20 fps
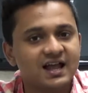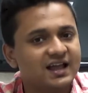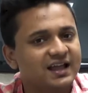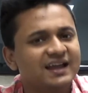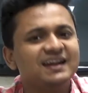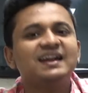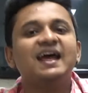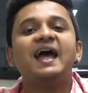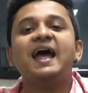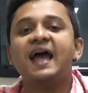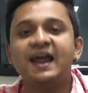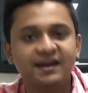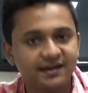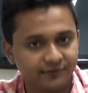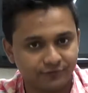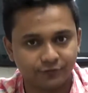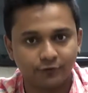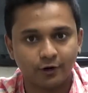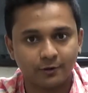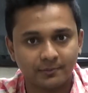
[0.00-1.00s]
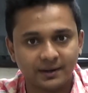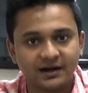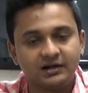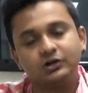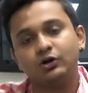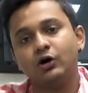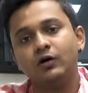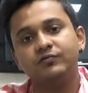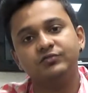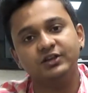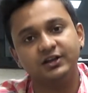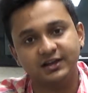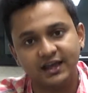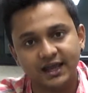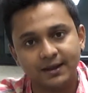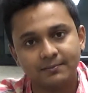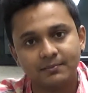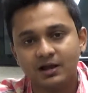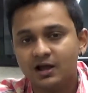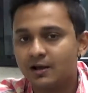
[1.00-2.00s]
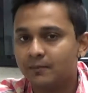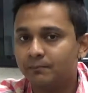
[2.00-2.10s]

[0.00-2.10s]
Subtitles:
in any format of the game,